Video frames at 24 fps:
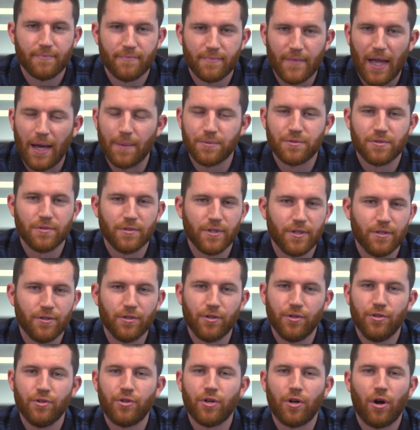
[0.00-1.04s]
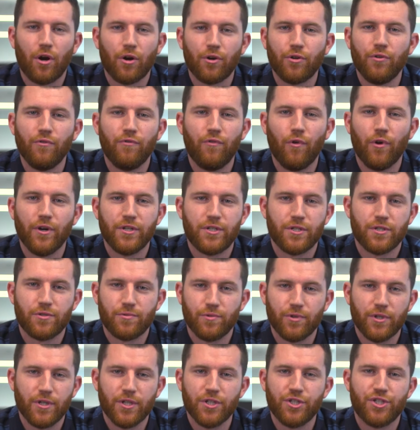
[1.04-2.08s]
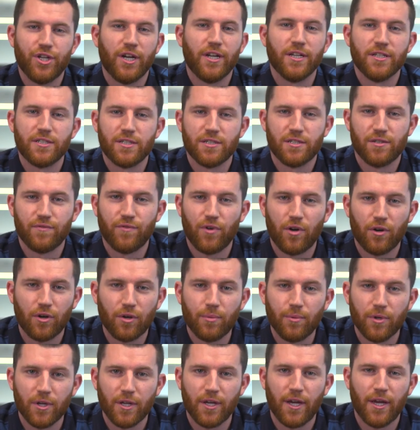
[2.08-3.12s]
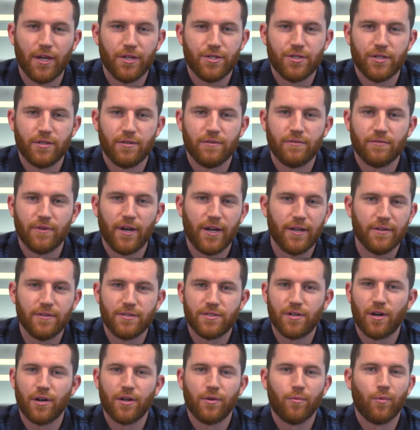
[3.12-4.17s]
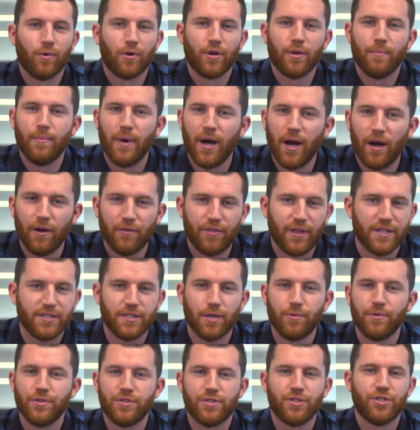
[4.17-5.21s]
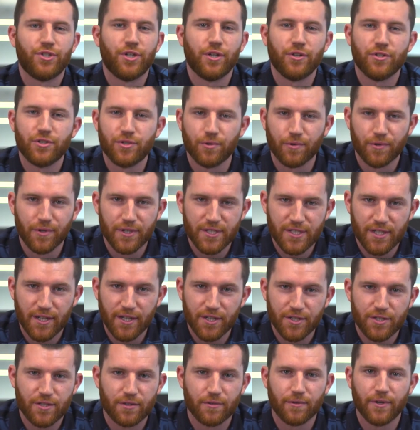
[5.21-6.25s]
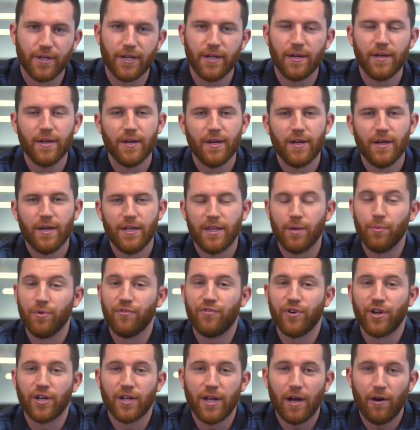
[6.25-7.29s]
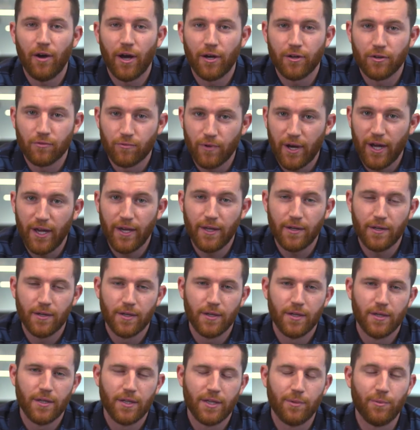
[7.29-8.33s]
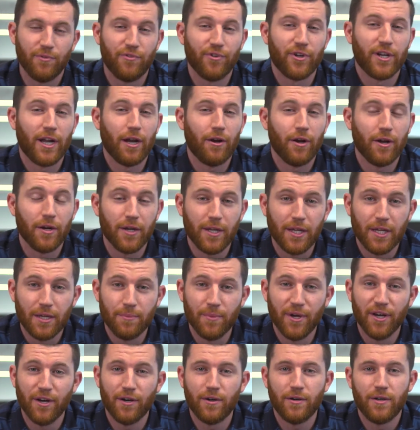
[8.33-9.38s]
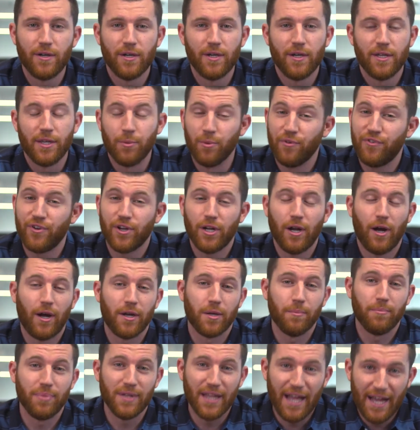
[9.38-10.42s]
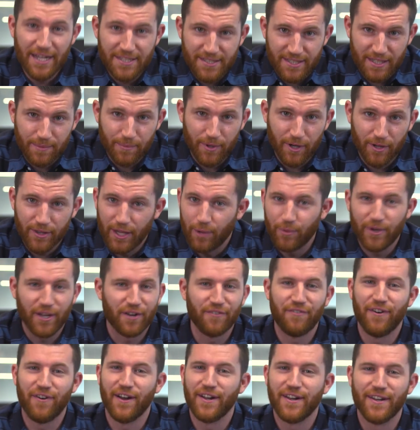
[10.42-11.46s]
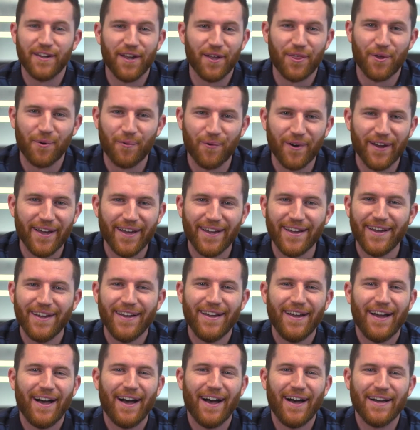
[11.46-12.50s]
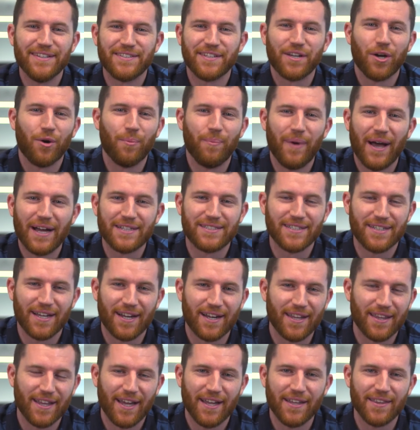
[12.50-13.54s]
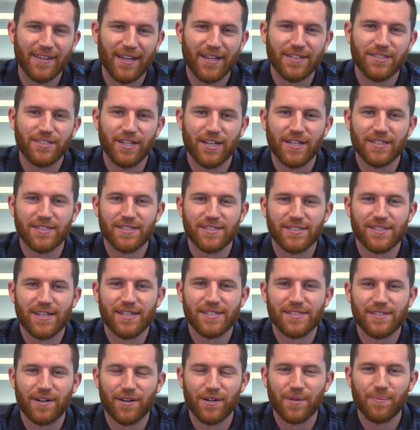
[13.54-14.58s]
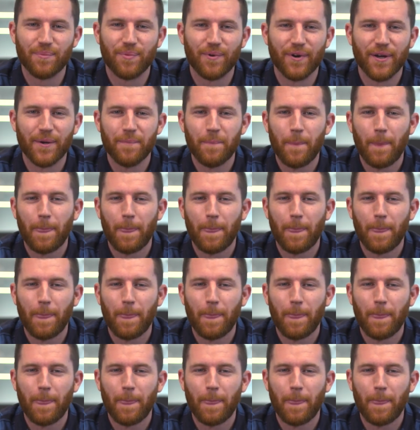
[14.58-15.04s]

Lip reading: Absolutely. You could argue voice is really the genesis of all communication, right? Started word of mouth. That's how we used to share stories and history. Then we figured out how to write. Then we figured out how to email. Then we figured out how to blast email. Now we got to find another way to go back to kind of that genesis, that starting point.